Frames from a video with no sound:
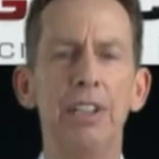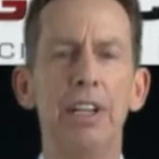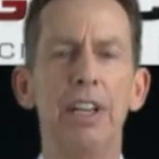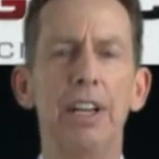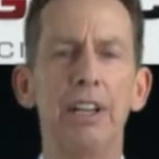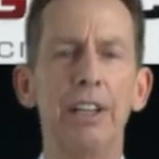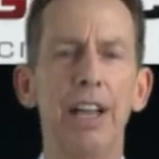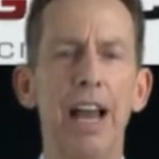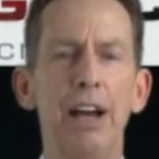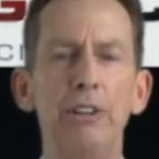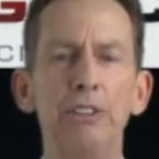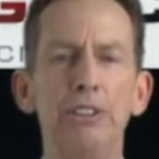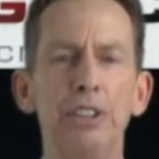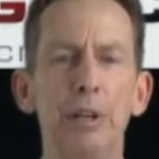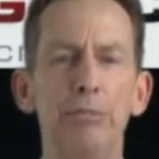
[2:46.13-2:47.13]
it
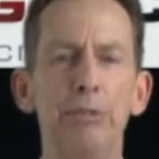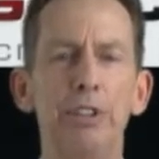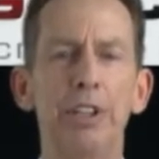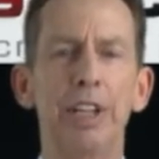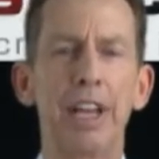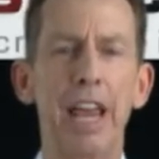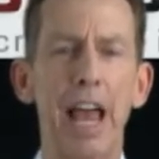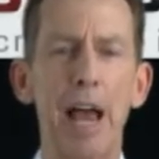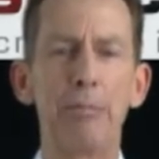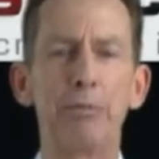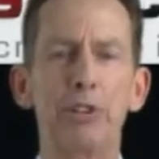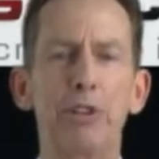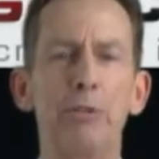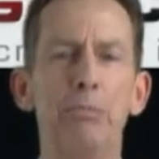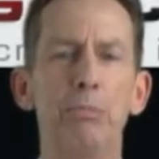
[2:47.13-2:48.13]
allows them to
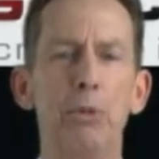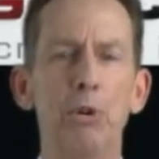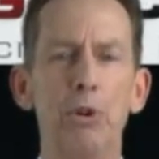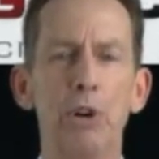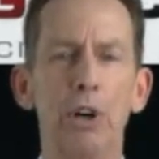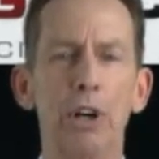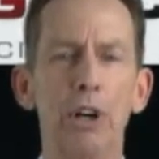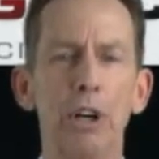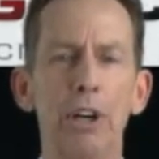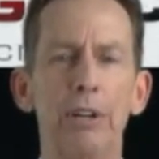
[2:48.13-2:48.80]
capture more